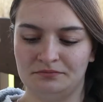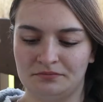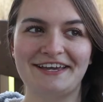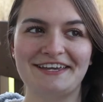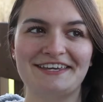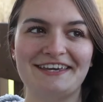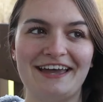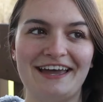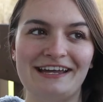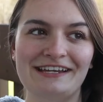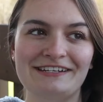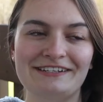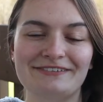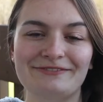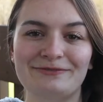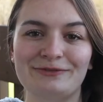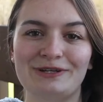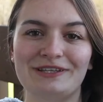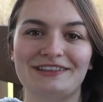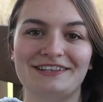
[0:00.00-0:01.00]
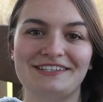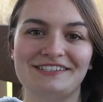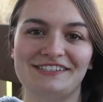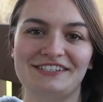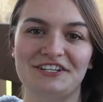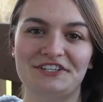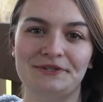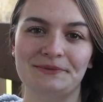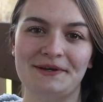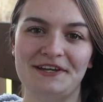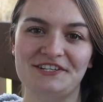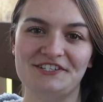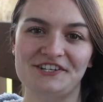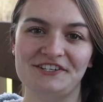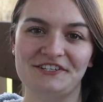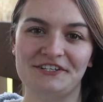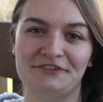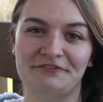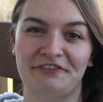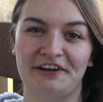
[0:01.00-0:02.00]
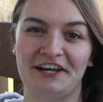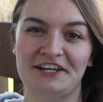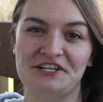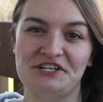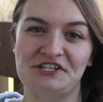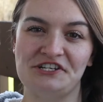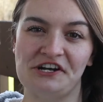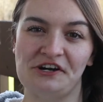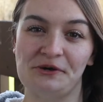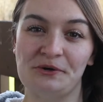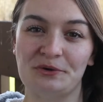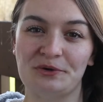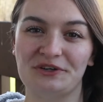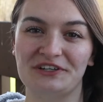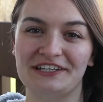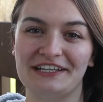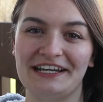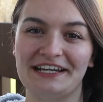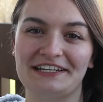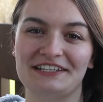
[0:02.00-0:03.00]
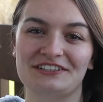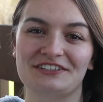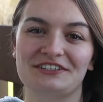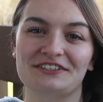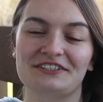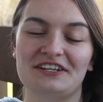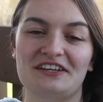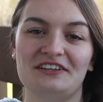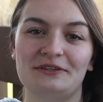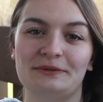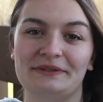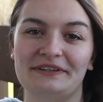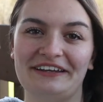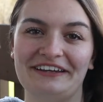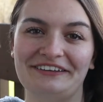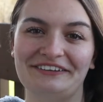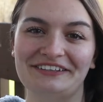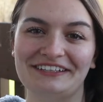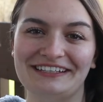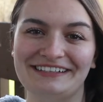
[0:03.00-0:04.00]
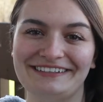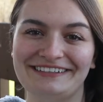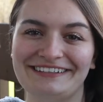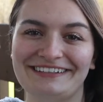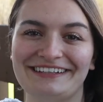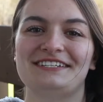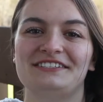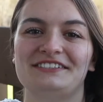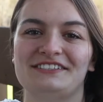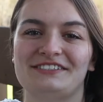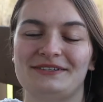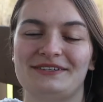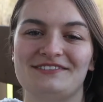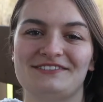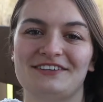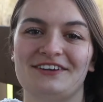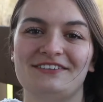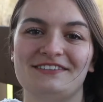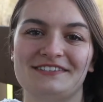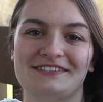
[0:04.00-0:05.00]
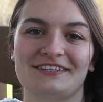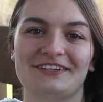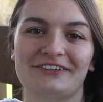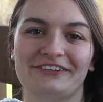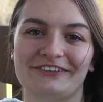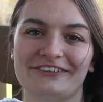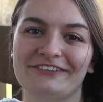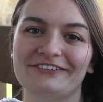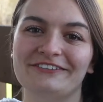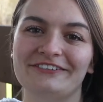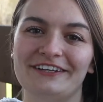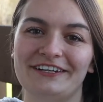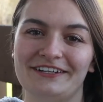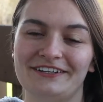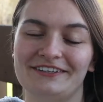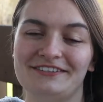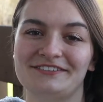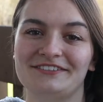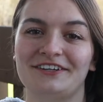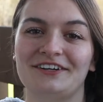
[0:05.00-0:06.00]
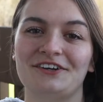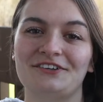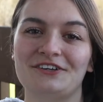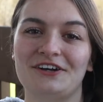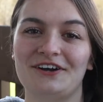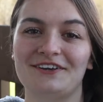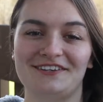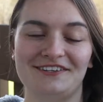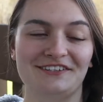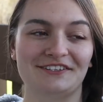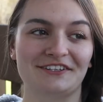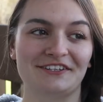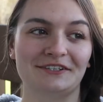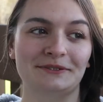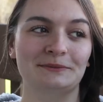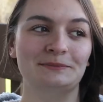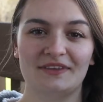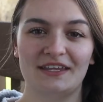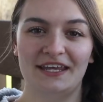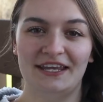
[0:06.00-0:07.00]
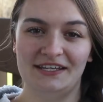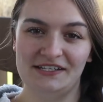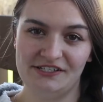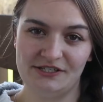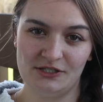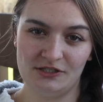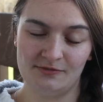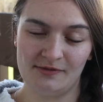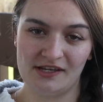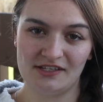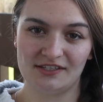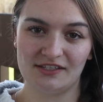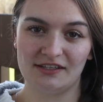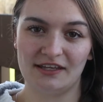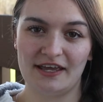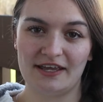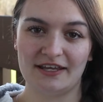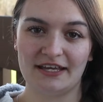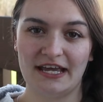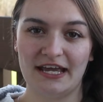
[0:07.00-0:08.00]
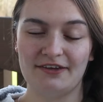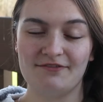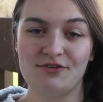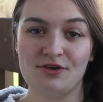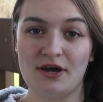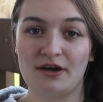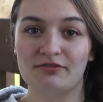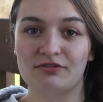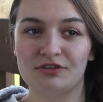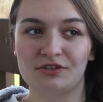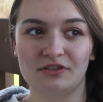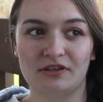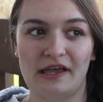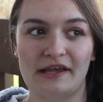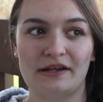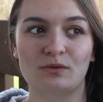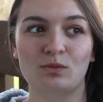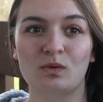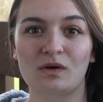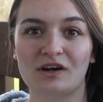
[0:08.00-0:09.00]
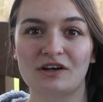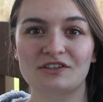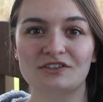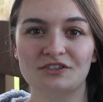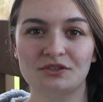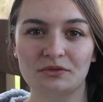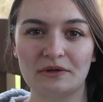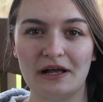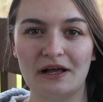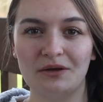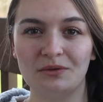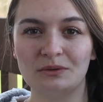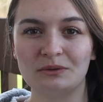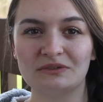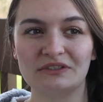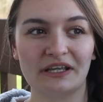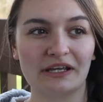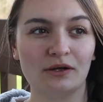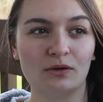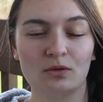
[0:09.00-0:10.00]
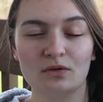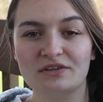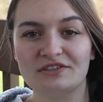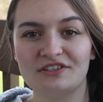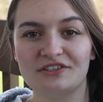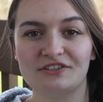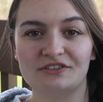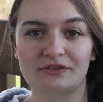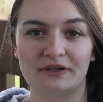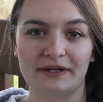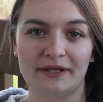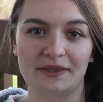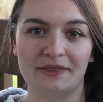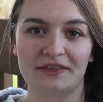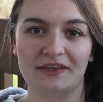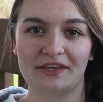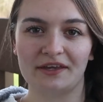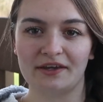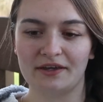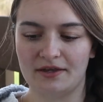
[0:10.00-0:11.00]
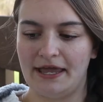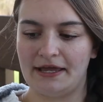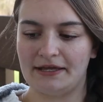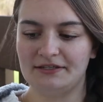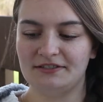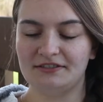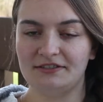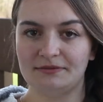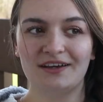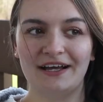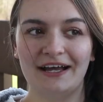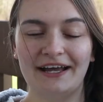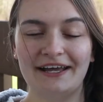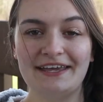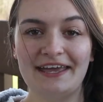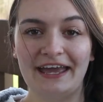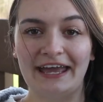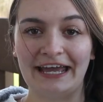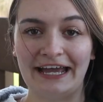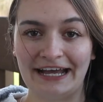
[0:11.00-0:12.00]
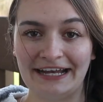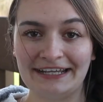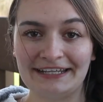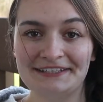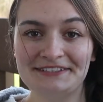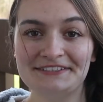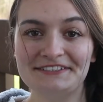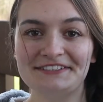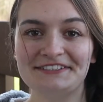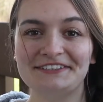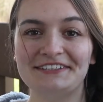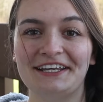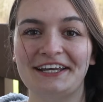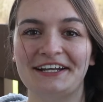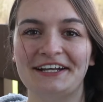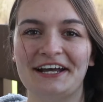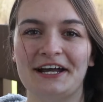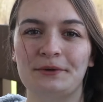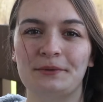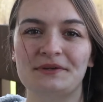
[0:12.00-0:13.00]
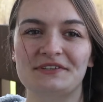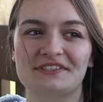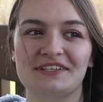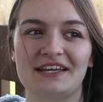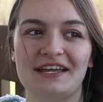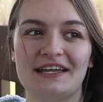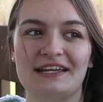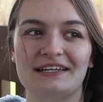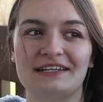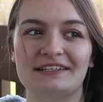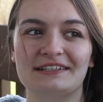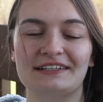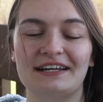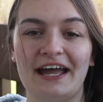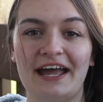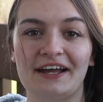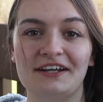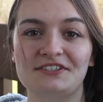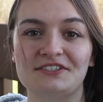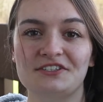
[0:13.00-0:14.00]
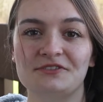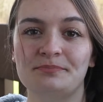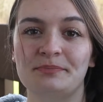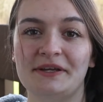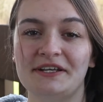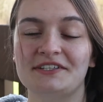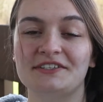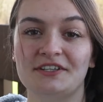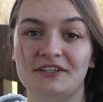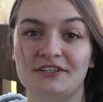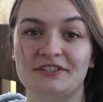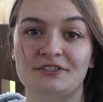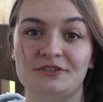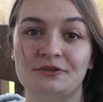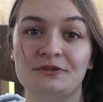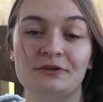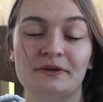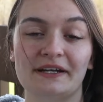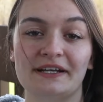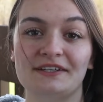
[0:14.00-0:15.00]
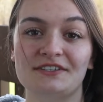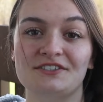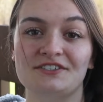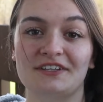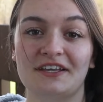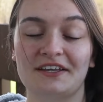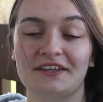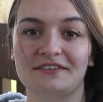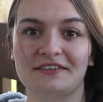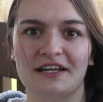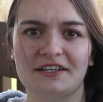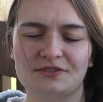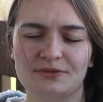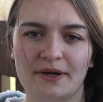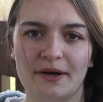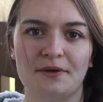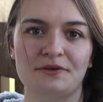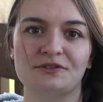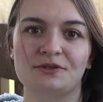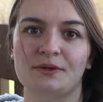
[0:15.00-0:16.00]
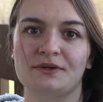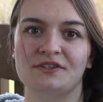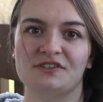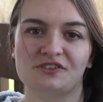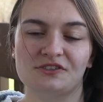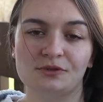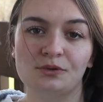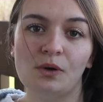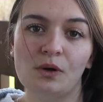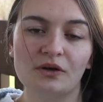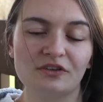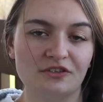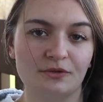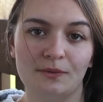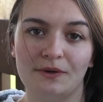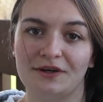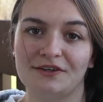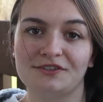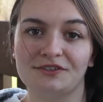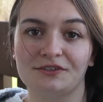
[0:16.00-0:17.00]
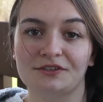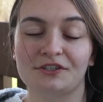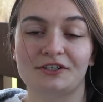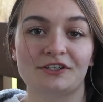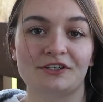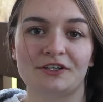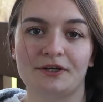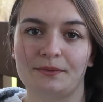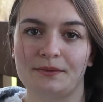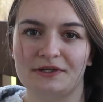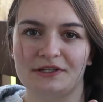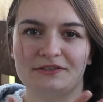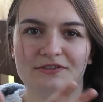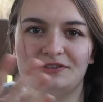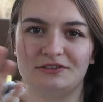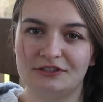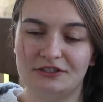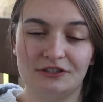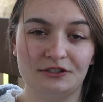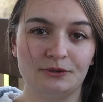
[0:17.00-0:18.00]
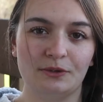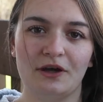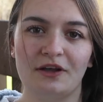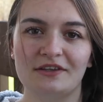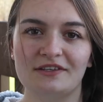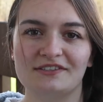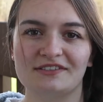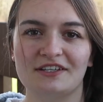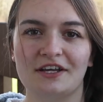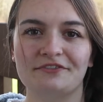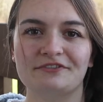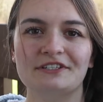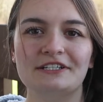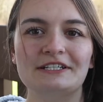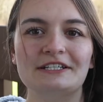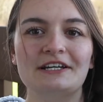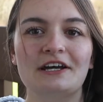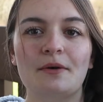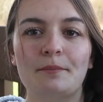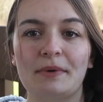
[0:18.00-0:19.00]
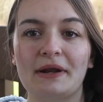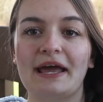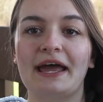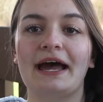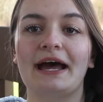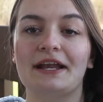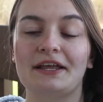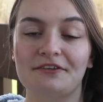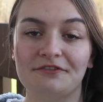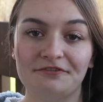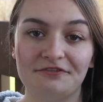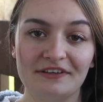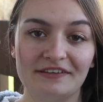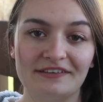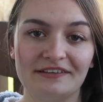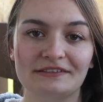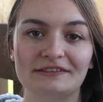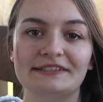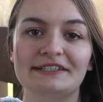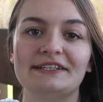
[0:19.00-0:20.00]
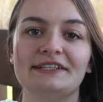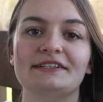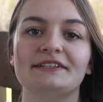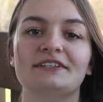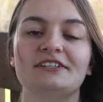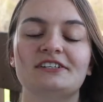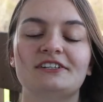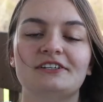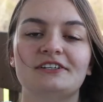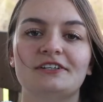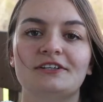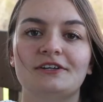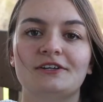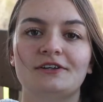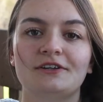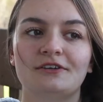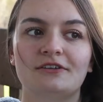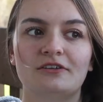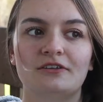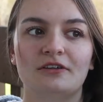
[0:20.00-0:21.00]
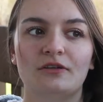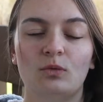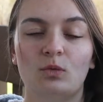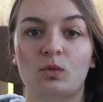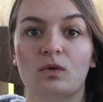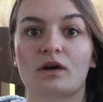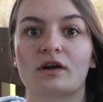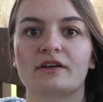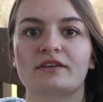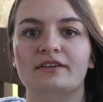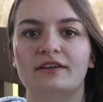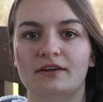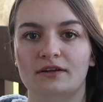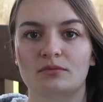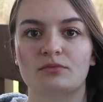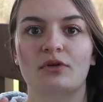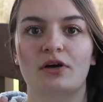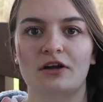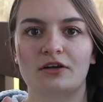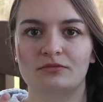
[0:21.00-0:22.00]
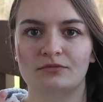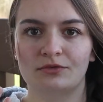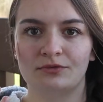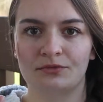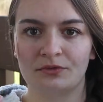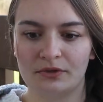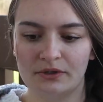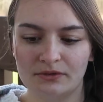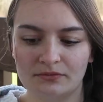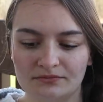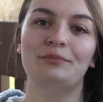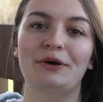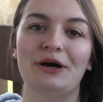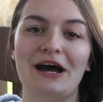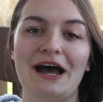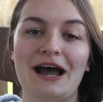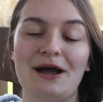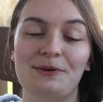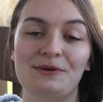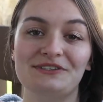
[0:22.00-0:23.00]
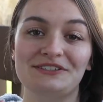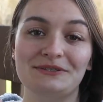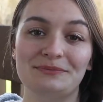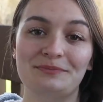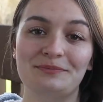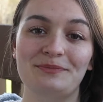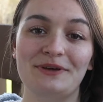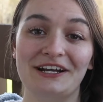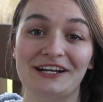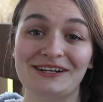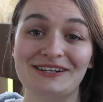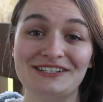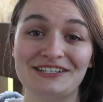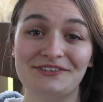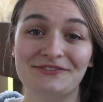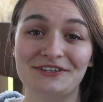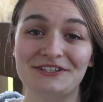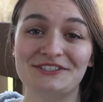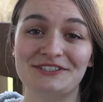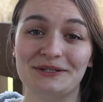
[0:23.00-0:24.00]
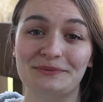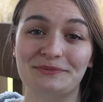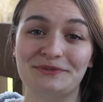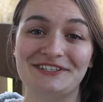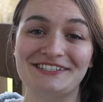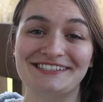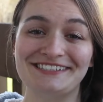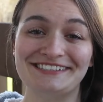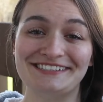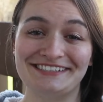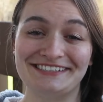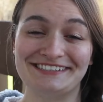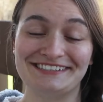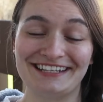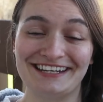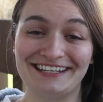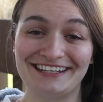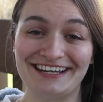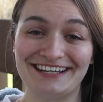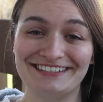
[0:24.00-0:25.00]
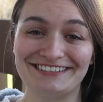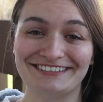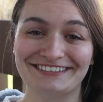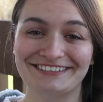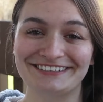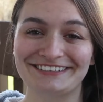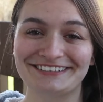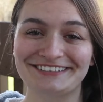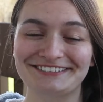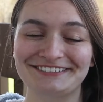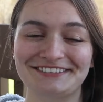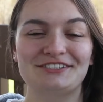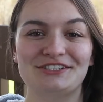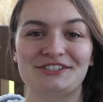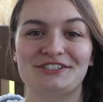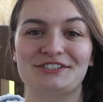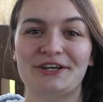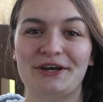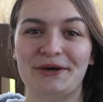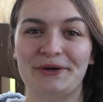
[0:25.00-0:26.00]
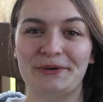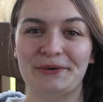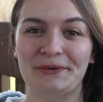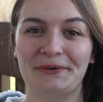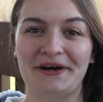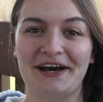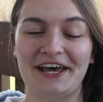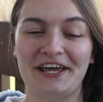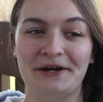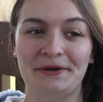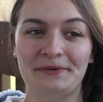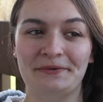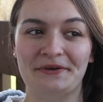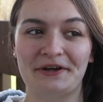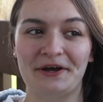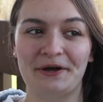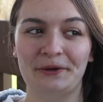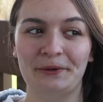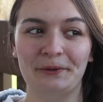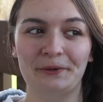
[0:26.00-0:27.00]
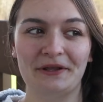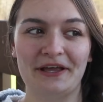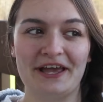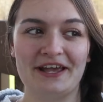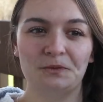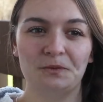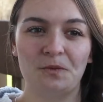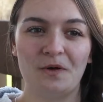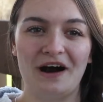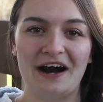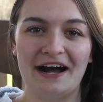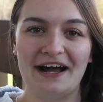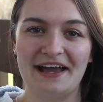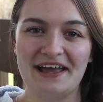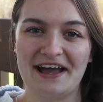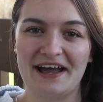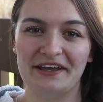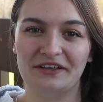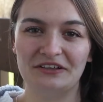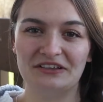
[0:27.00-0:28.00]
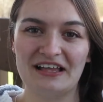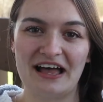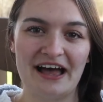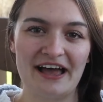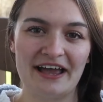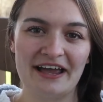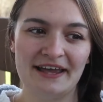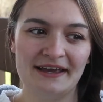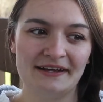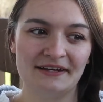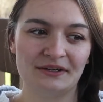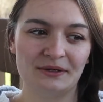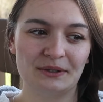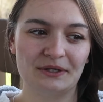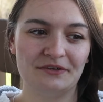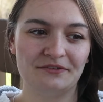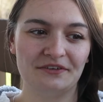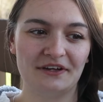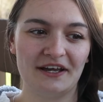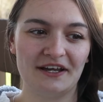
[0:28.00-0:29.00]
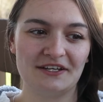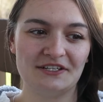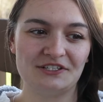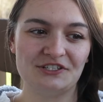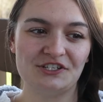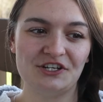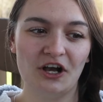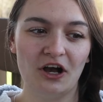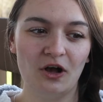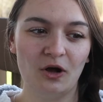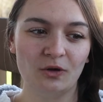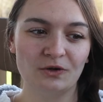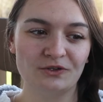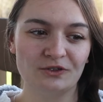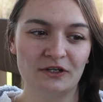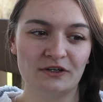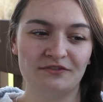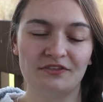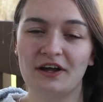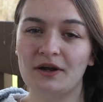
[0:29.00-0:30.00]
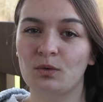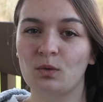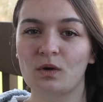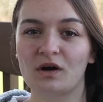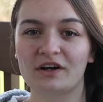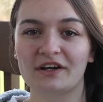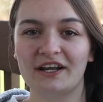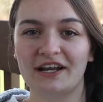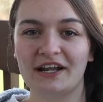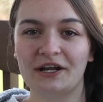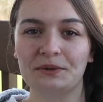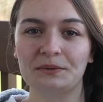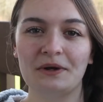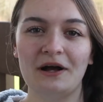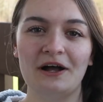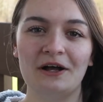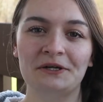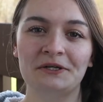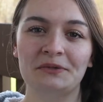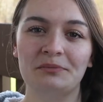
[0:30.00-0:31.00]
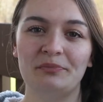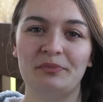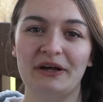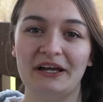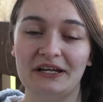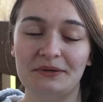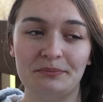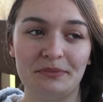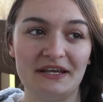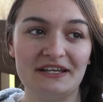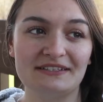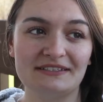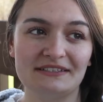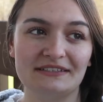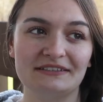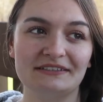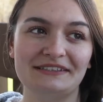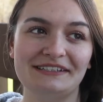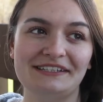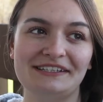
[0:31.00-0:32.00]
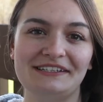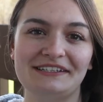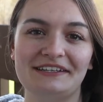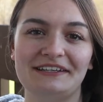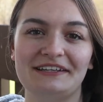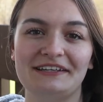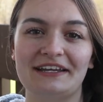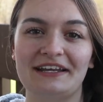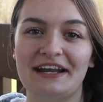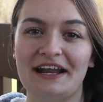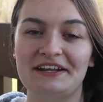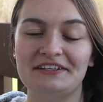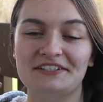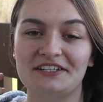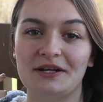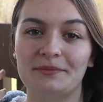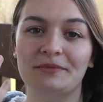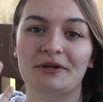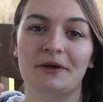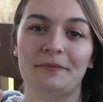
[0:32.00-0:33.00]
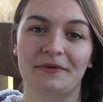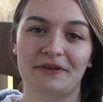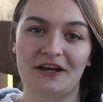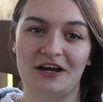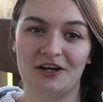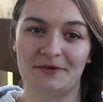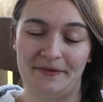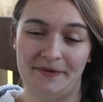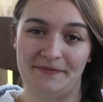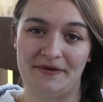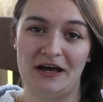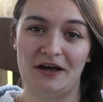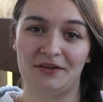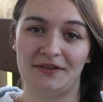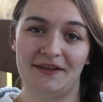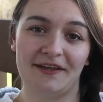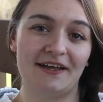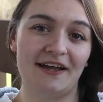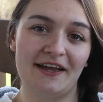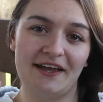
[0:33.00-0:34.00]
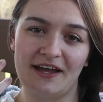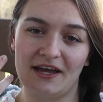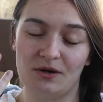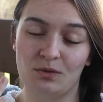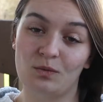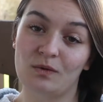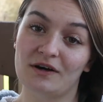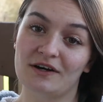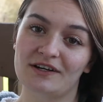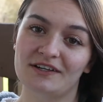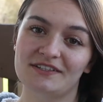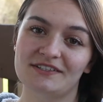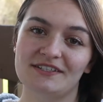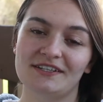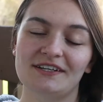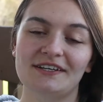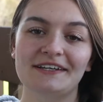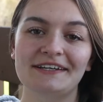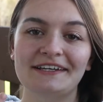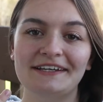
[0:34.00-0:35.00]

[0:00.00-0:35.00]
Again, with the situation of I choked and turned into an alien. So I saw this girl and I started talking to her, and she was basically like, have you ever like worked around like horses or anything? And I hadn't, and I was like, I had just been to the dude ranch, like that's why I was going to school, because I wanted to learn, I wanted to do all this stuff, but I hadn't physically worked in a barn before. But I was embarrassed for some reason to say that to her, so I don't know like why I lied or if I choked or if I worded it wrong, but basically it ended up coming out of my mouth like I had worked